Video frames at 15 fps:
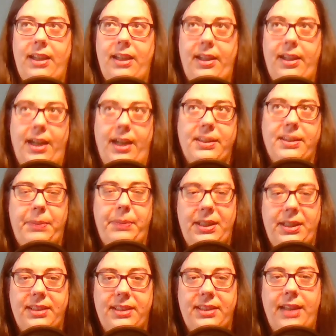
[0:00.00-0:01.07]
It has been
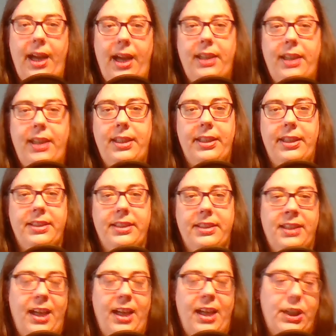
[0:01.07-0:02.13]
decided
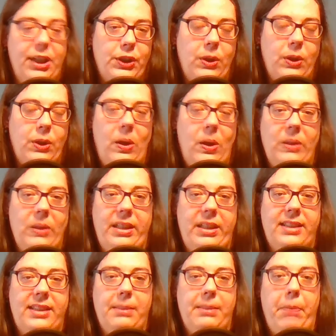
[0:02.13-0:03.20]
to call
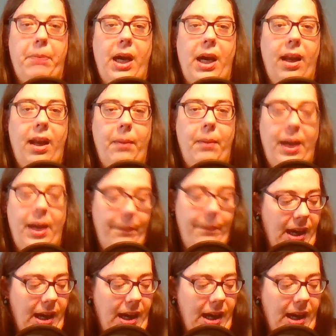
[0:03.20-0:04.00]
this bağlama,